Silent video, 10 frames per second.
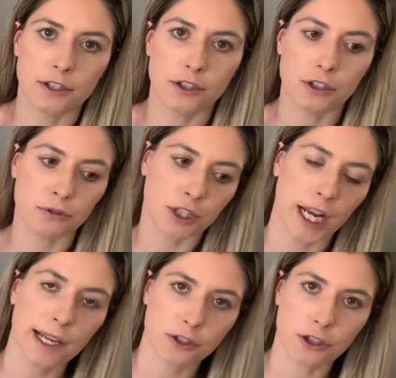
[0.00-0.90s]
you
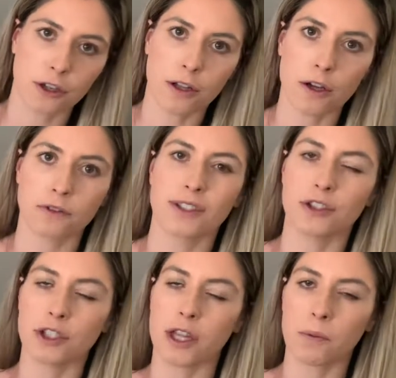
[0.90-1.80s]
change your clothes.
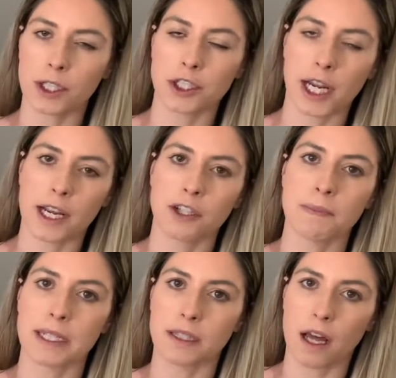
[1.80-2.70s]
The word change
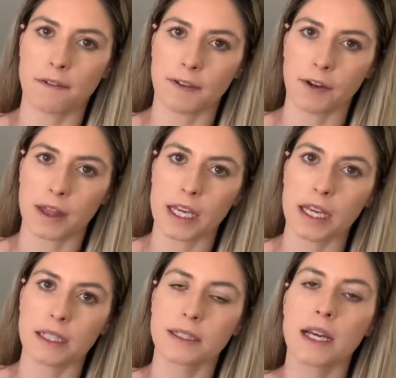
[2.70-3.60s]
means a lot of different
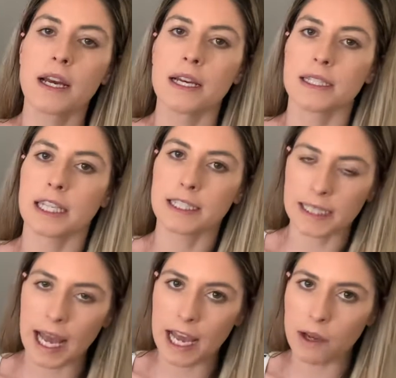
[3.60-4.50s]
things.
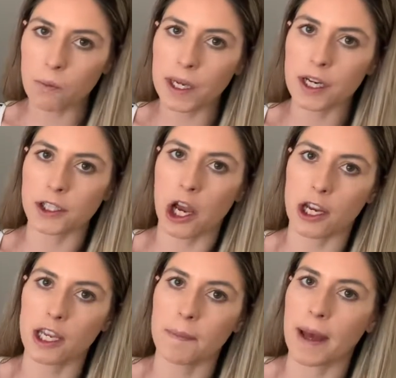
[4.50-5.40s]
Today, we are
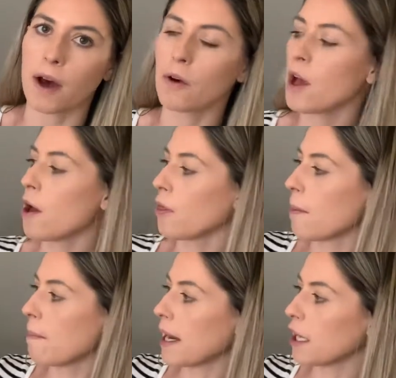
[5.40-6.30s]
talking about the
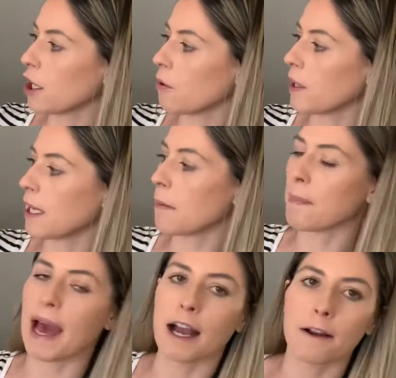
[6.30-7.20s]
money you would get
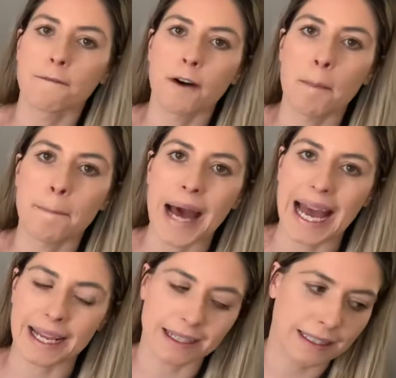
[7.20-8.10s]
back from
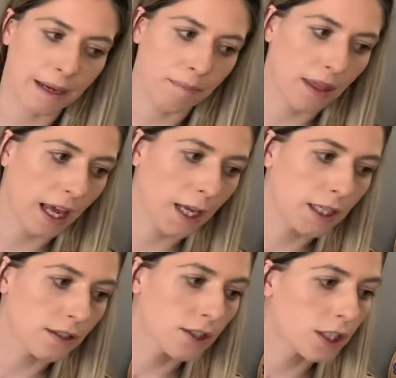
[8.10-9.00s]
buying something.
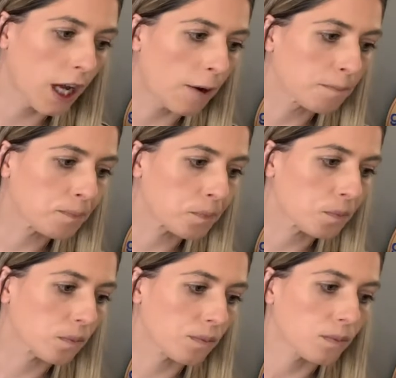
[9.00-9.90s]
So,
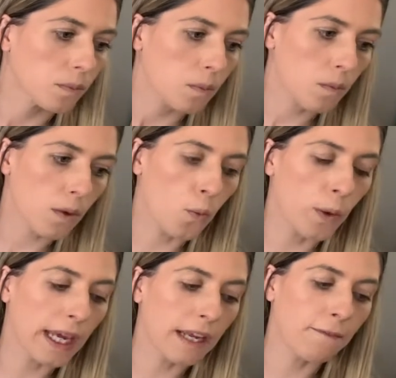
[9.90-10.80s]

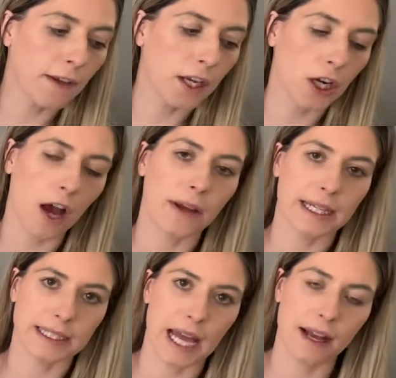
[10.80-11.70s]
we can figure out
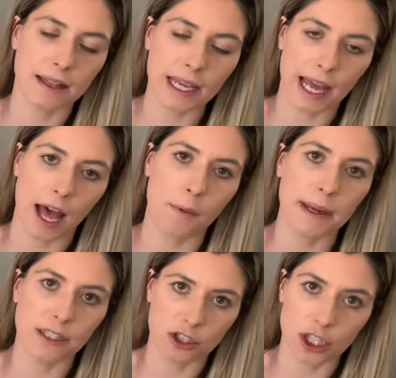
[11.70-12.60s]
exactly how
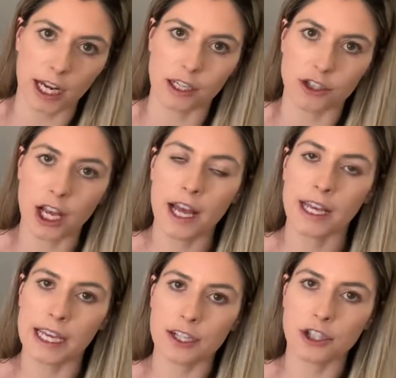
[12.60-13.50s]
much change
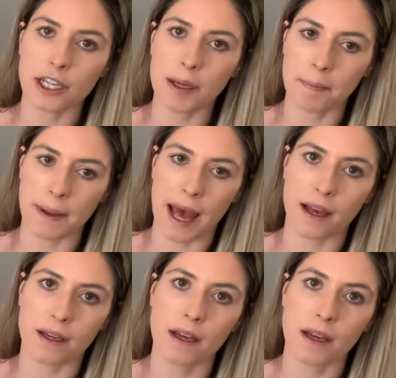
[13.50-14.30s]
he should get back